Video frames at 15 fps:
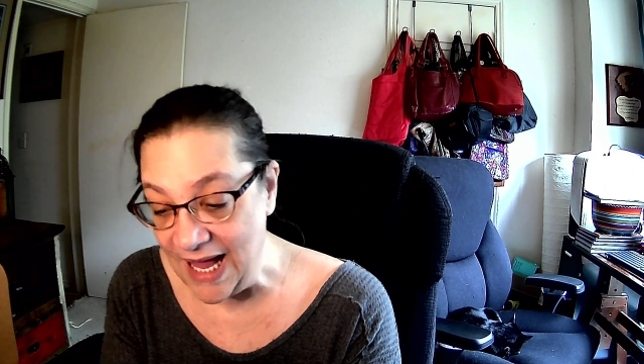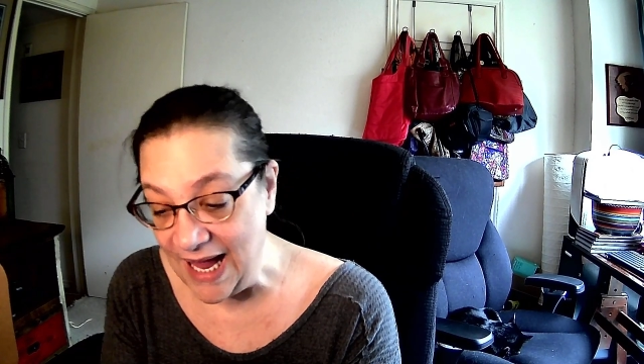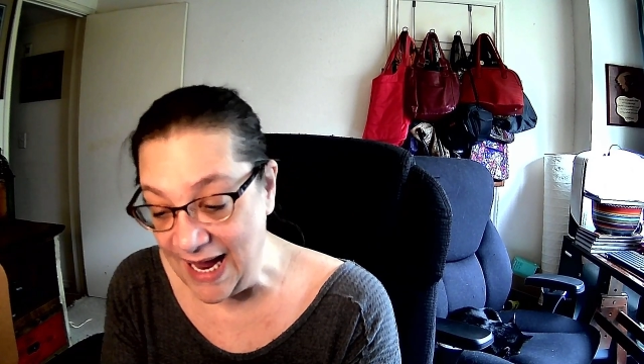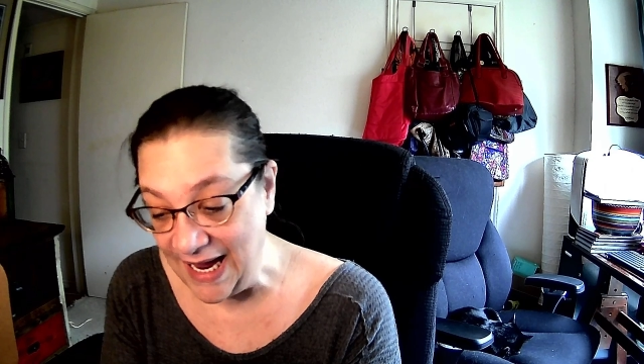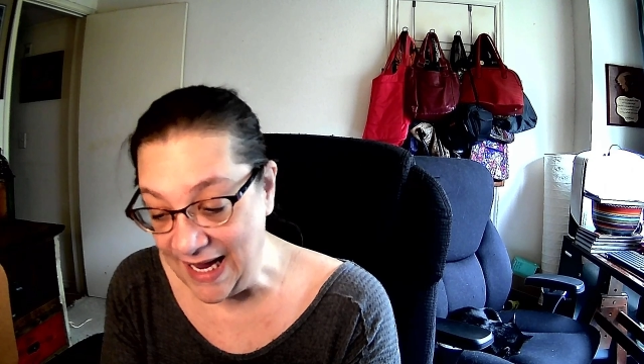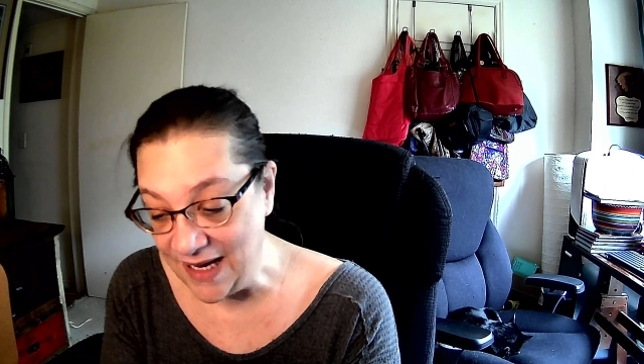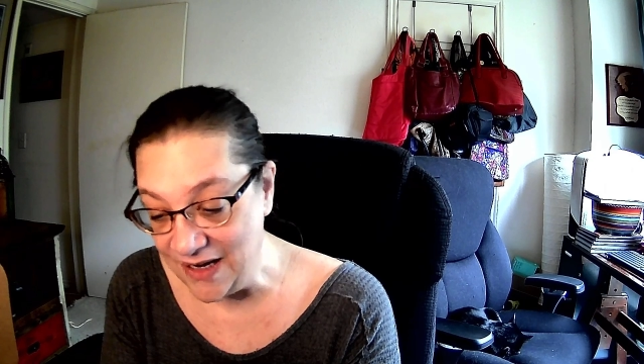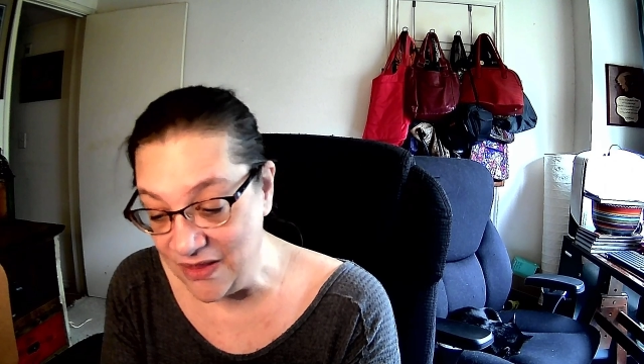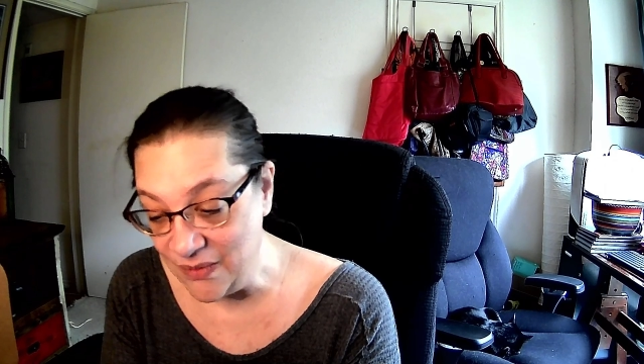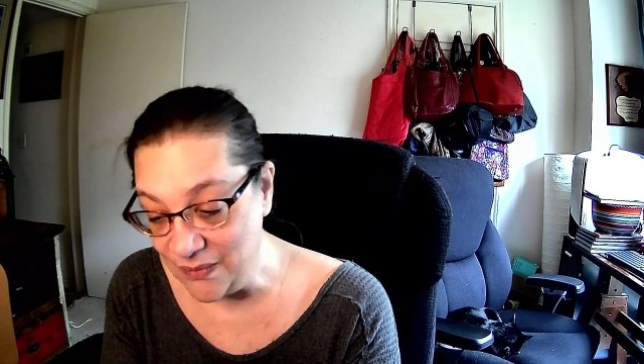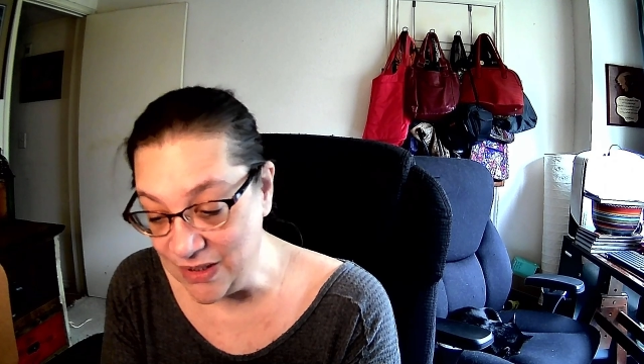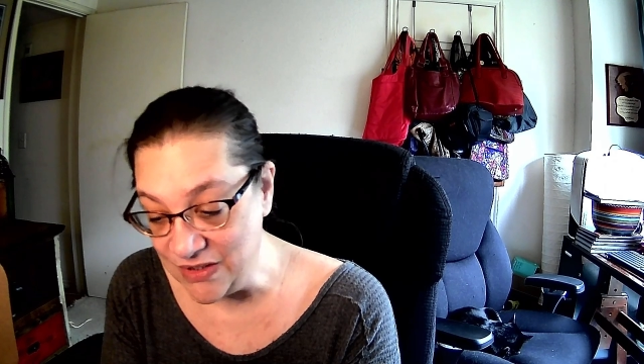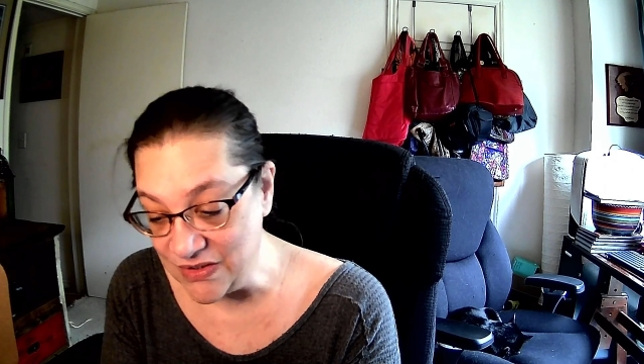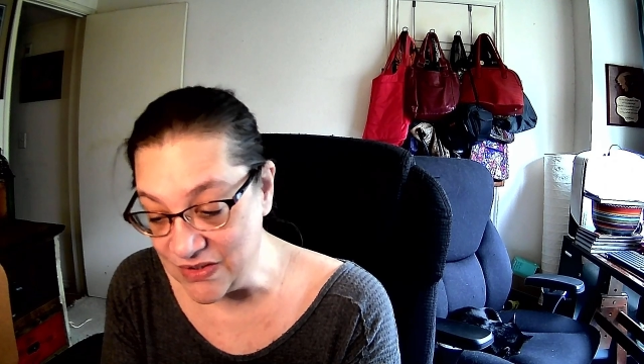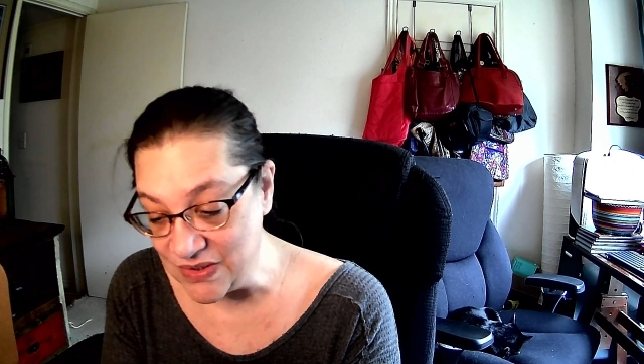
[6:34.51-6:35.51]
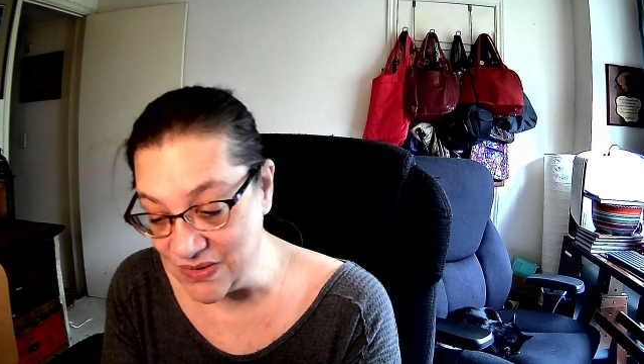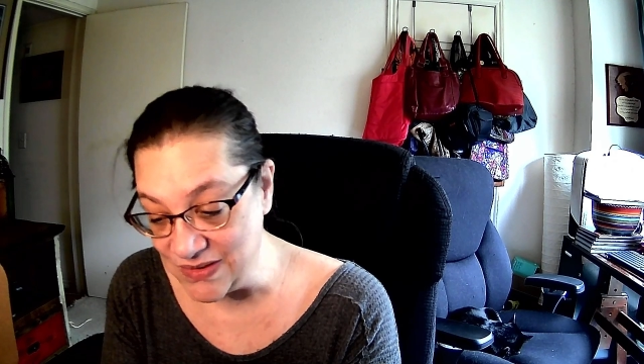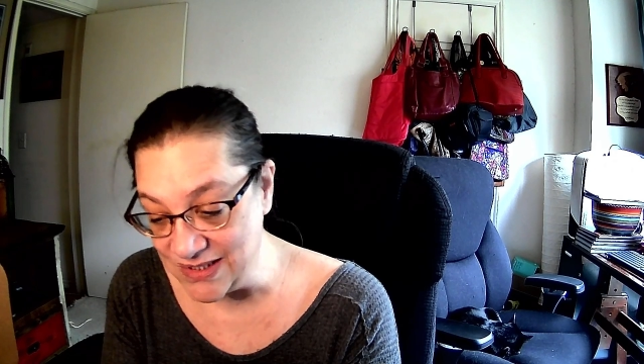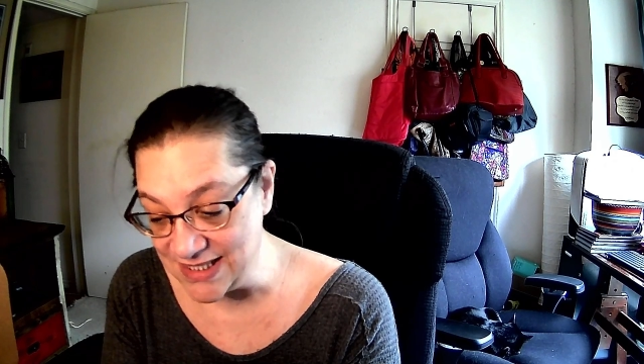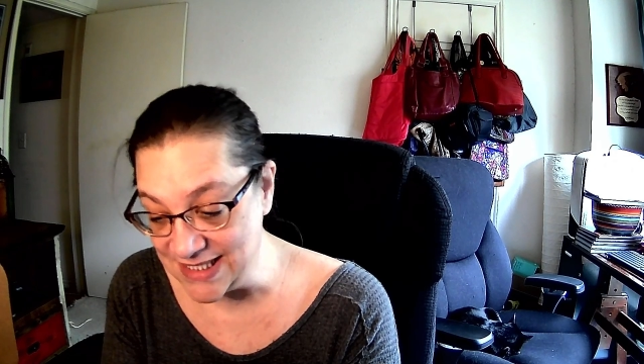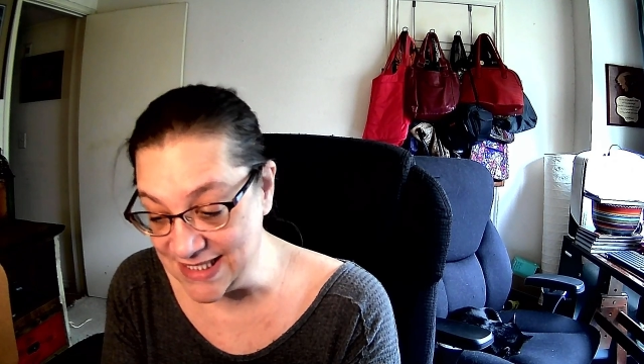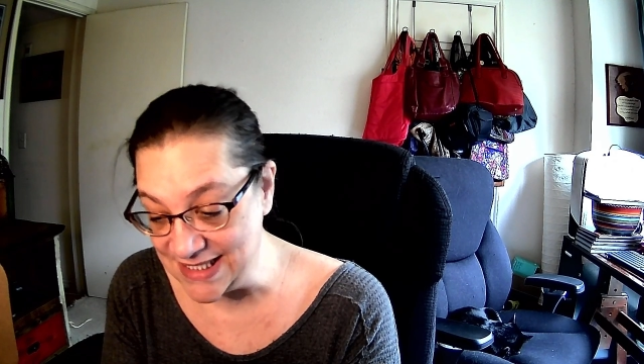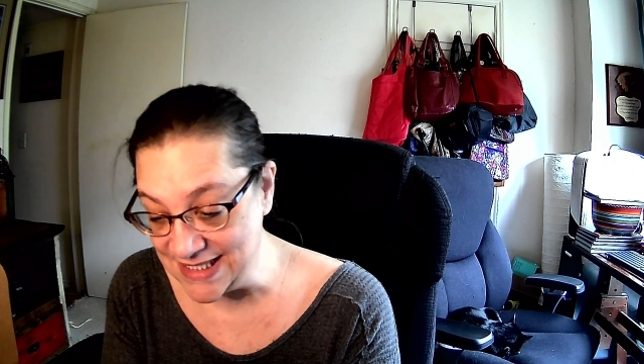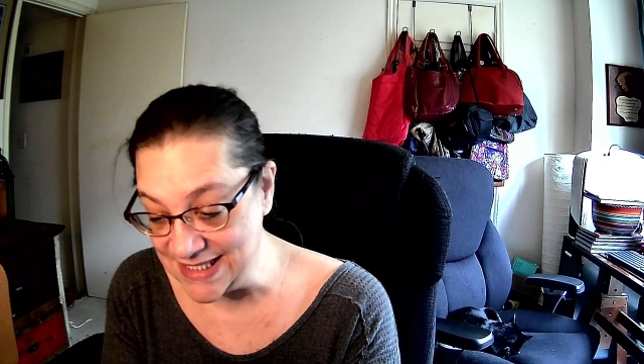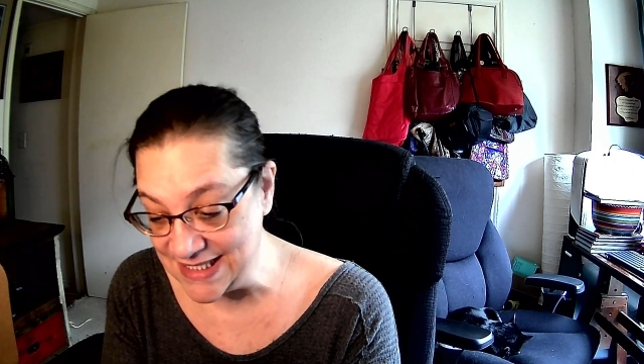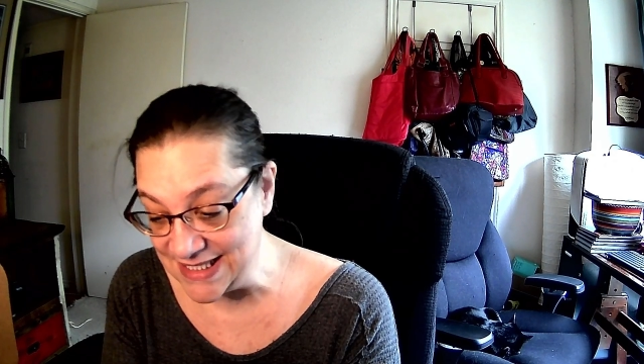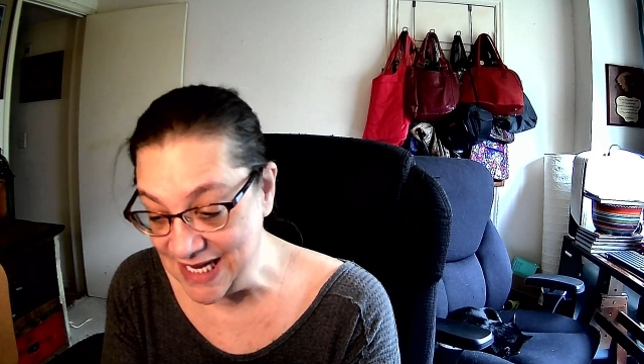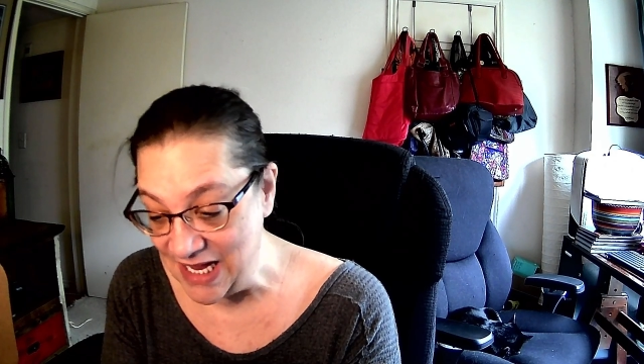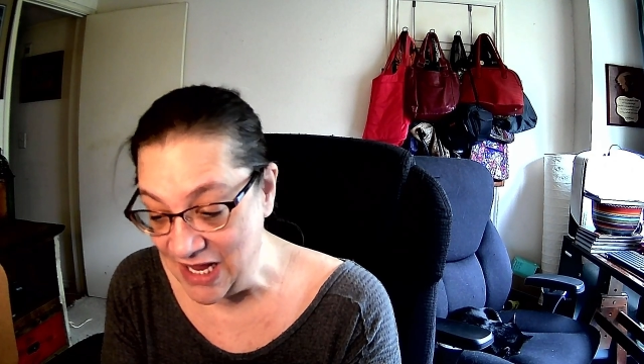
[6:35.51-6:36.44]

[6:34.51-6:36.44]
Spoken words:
and the winter solstice,